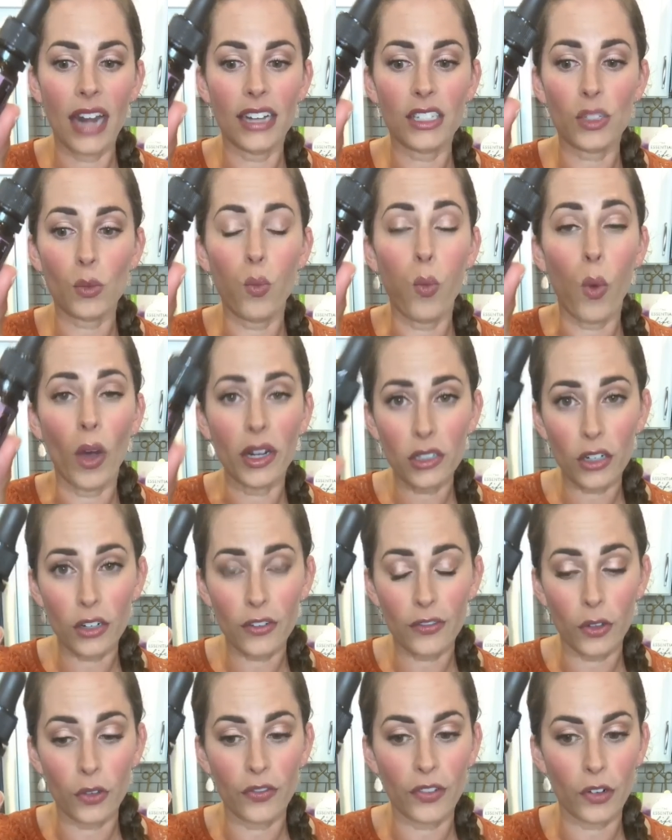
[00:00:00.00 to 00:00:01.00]
and it's
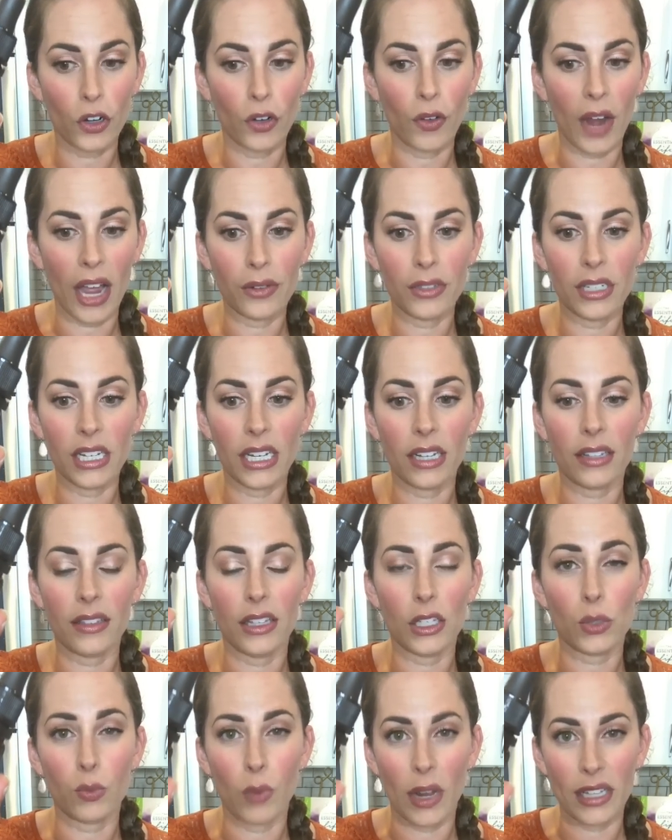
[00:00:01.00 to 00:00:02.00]
wonderful for grounding
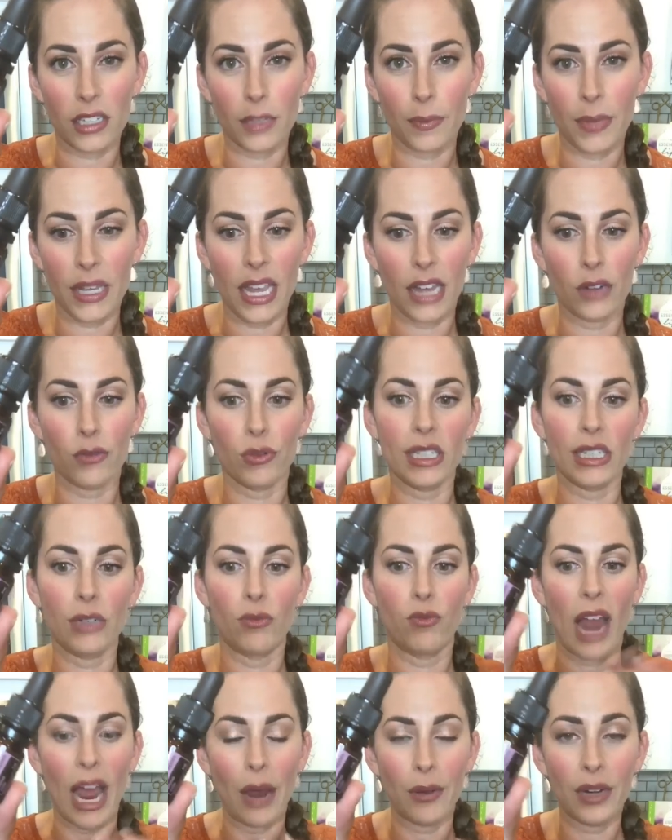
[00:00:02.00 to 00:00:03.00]
this recipe and really
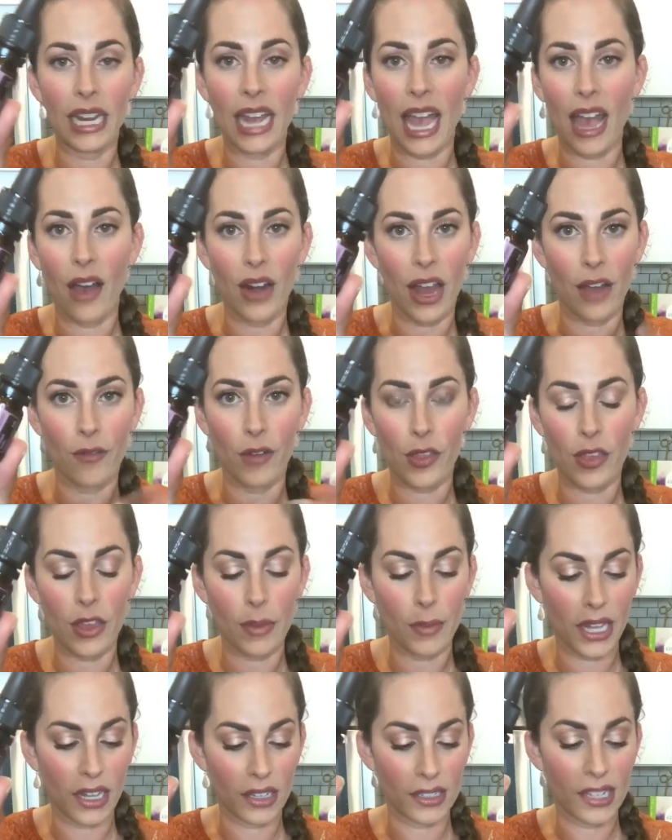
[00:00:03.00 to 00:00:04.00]
rounding out
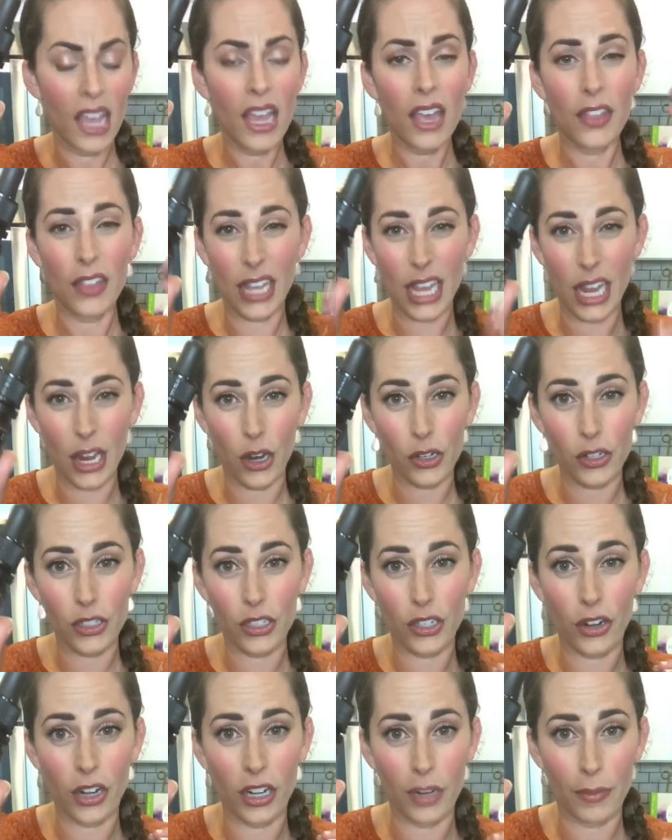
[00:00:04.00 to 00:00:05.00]
everything because the
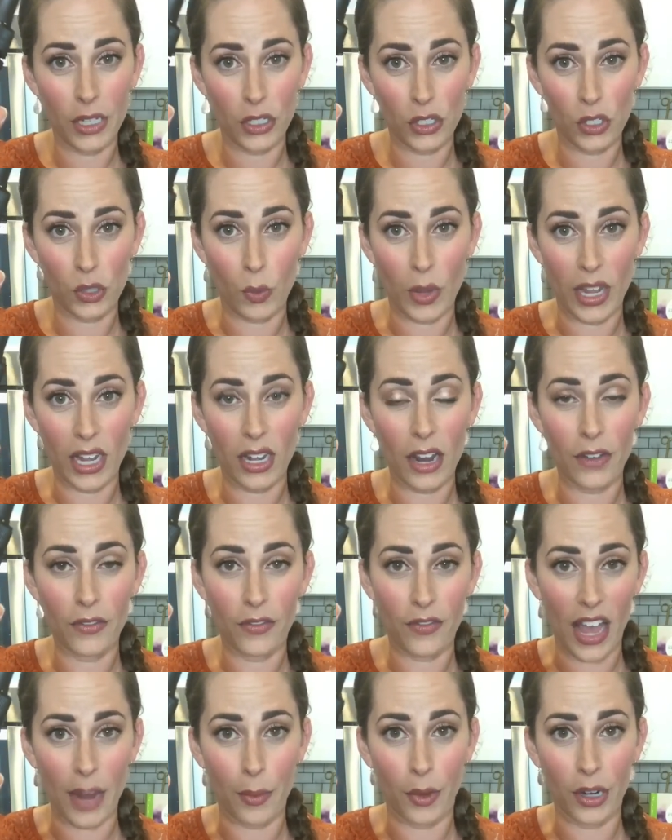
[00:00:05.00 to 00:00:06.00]
carrots are going to be sweet
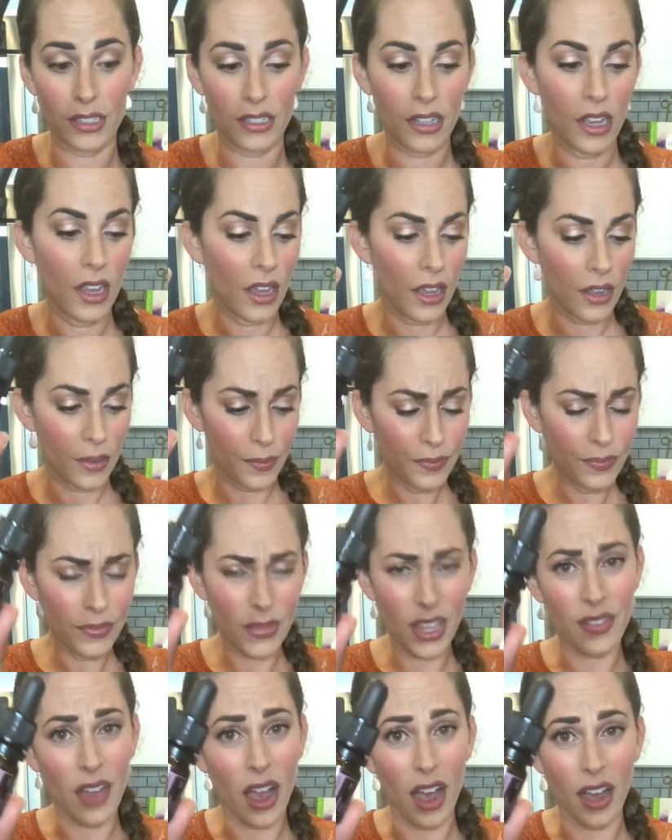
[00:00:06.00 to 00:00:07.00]
and fibrous,
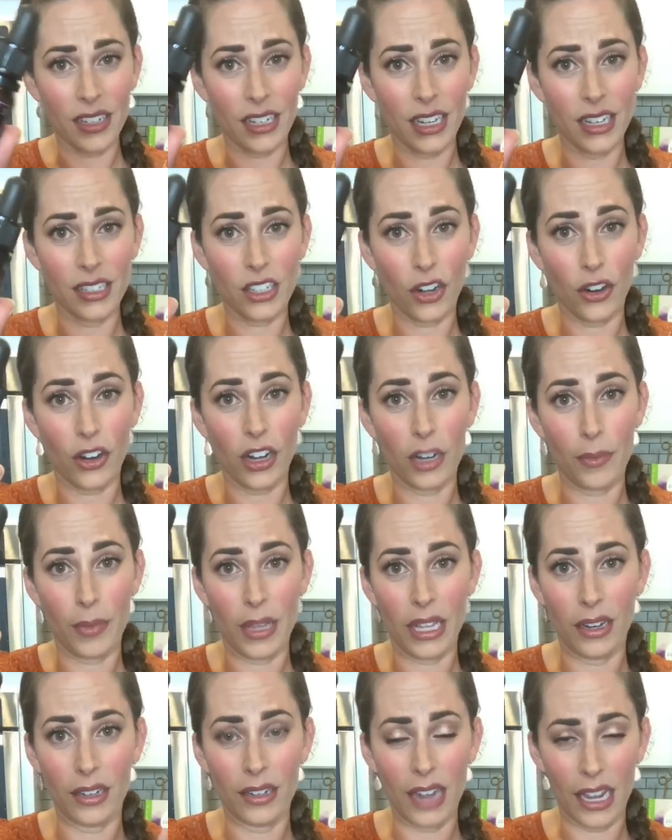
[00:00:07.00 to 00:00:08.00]
and the onions are going to
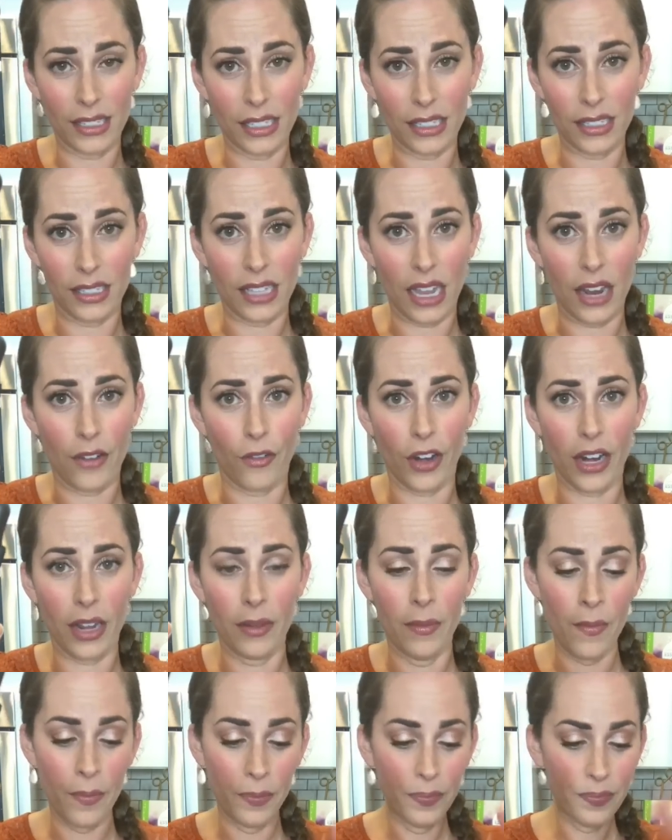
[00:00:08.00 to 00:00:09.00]
be nice and
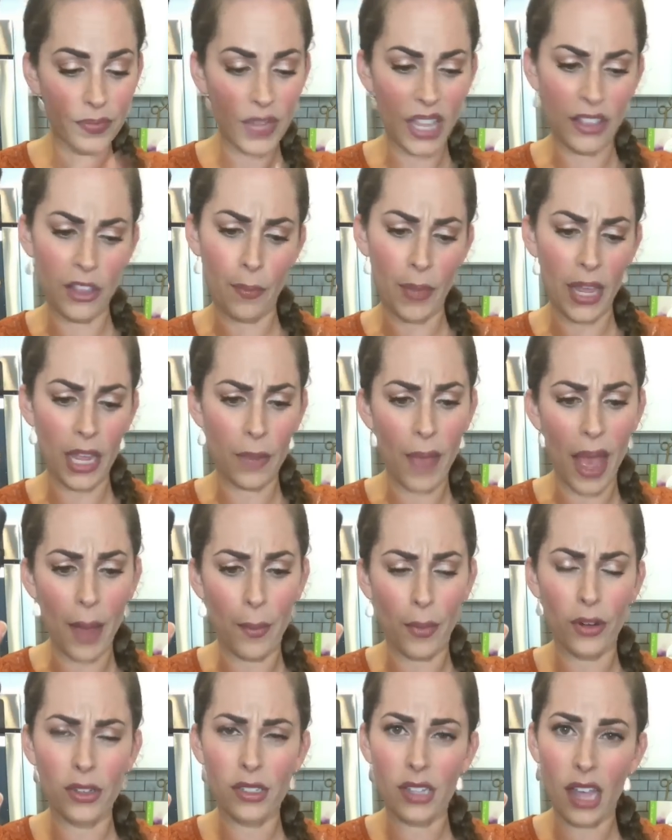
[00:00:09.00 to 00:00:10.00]
savory. And the pink
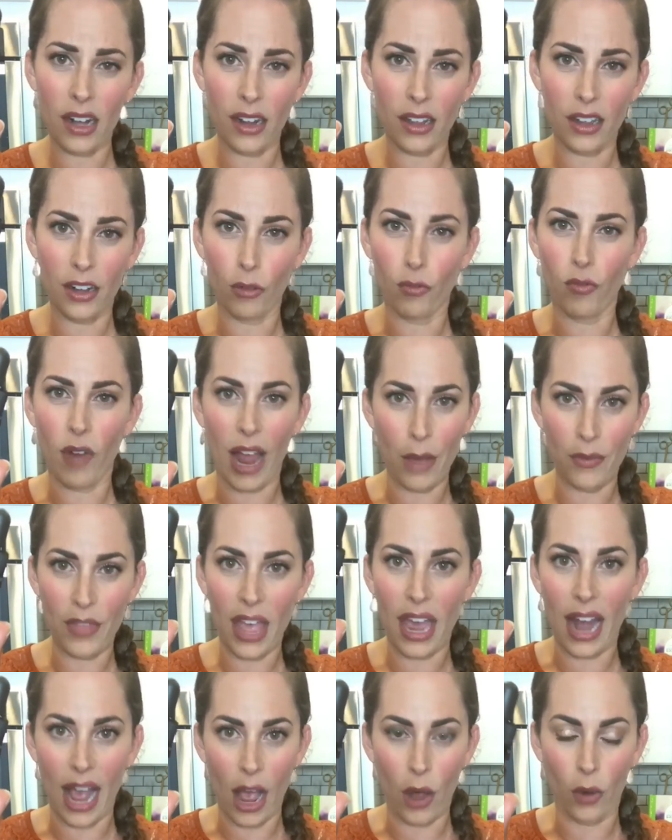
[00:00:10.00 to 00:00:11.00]
pepper is kind of going to round
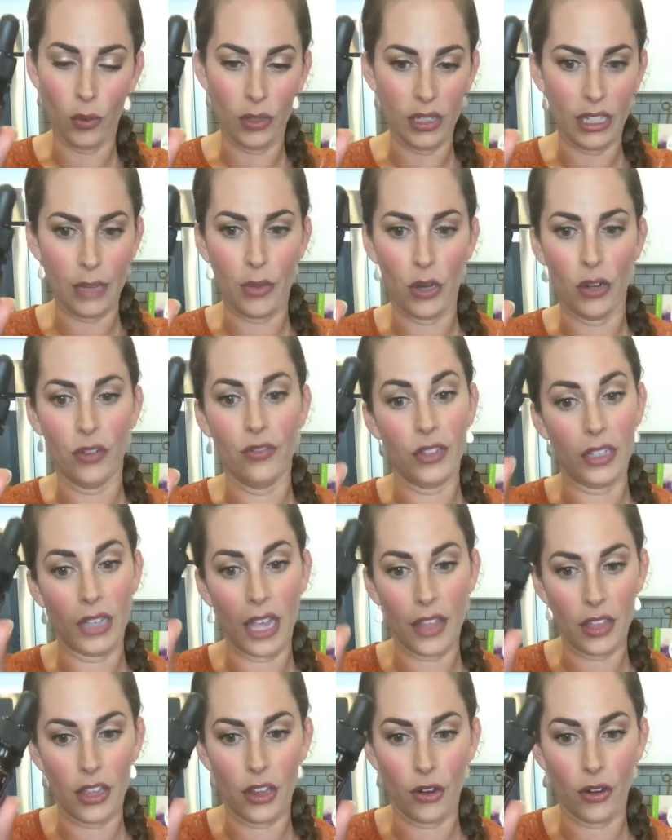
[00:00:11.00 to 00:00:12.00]
that out really
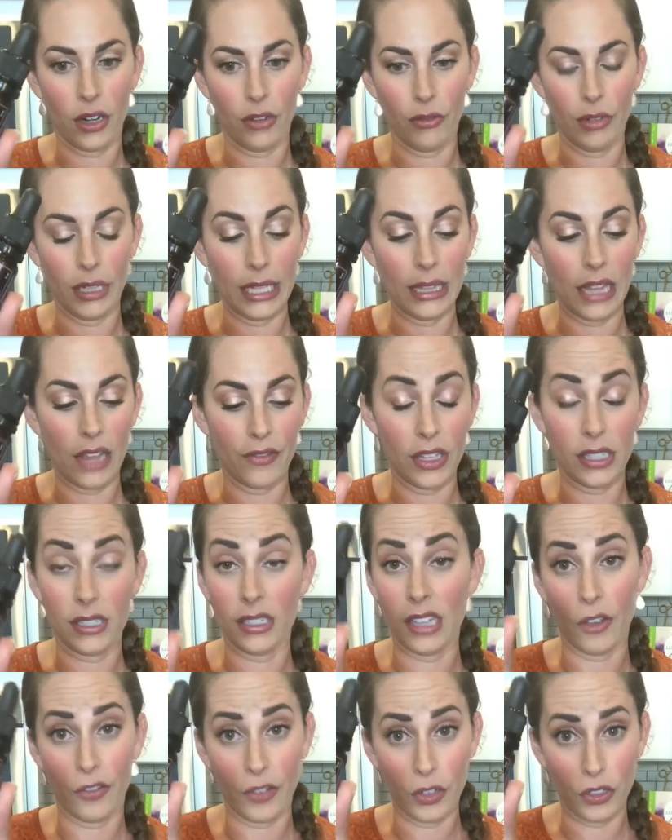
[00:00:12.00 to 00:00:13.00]
beautifully. I think you're going to really love
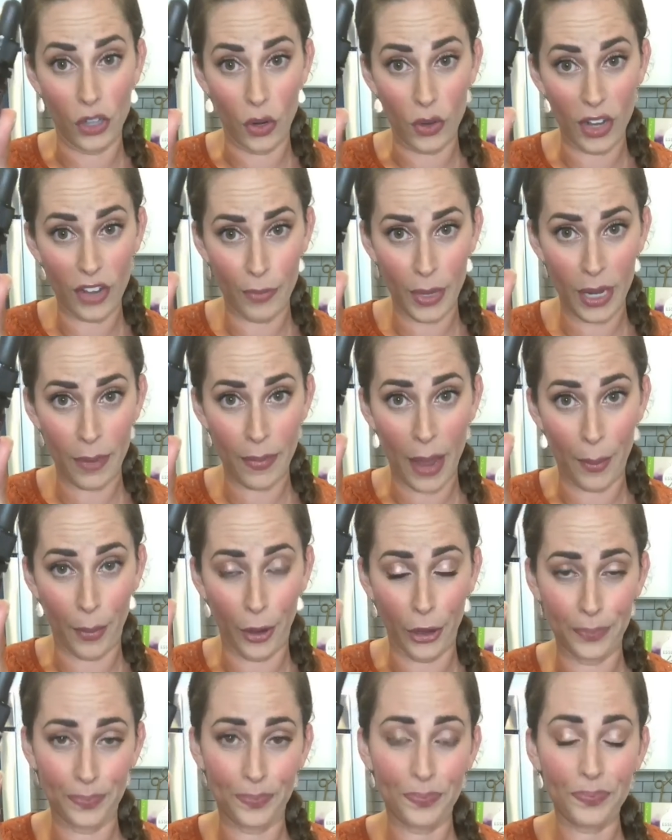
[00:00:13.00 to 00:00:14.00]
this. Now, if you don't have pink
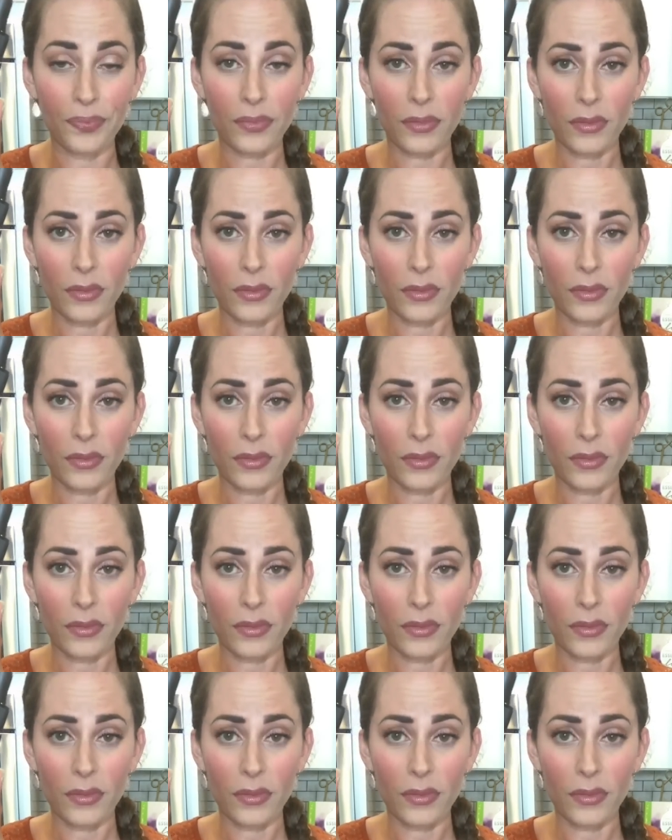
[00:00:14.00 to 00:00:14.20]
pepper,